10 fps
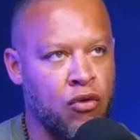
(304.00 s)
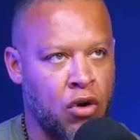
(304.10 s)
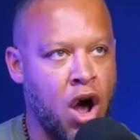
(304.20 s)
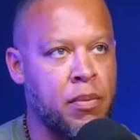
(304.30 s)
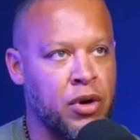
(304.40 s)
to
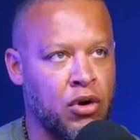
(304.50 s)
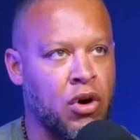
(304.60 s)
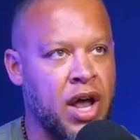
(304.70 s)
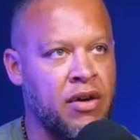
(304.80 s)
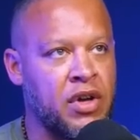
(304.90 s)

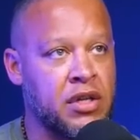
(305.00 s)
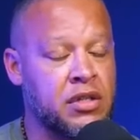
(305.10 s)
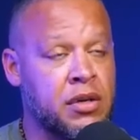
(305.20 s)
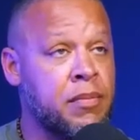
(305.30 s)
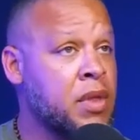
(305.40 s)
overcome your
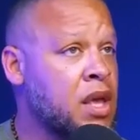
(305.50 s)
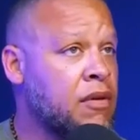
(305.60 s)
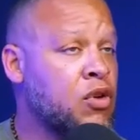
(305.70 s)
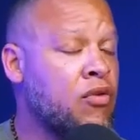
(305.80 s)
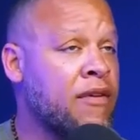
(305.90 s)
cravings.
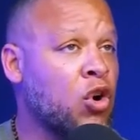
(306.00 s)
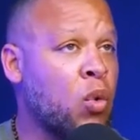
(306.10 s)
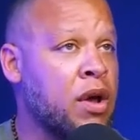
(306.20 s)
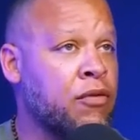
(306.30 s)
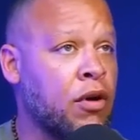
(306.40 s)
If you've ever